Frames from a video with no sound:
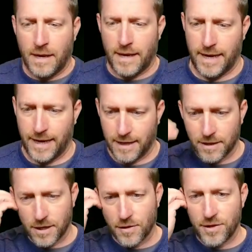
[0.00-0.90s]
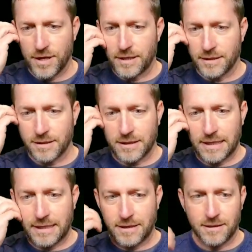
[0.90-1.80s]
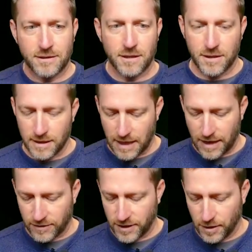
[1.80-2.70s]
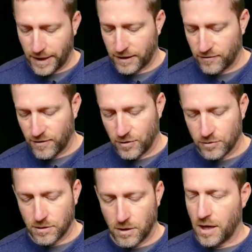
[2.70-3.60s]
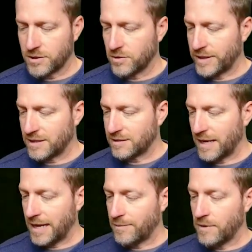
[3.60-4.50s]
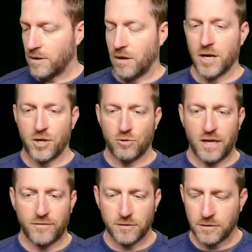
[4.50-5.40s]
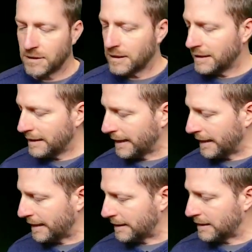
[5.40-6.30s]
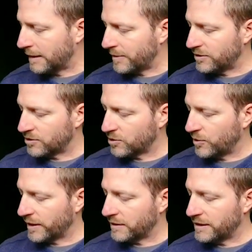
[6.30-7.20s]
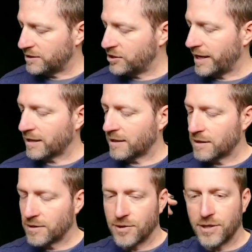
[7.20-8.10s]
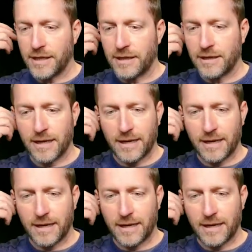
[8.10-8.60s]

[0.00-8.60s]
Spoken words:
And this is the lavaliere microphone, also at the same audio level. And let me just quickly check the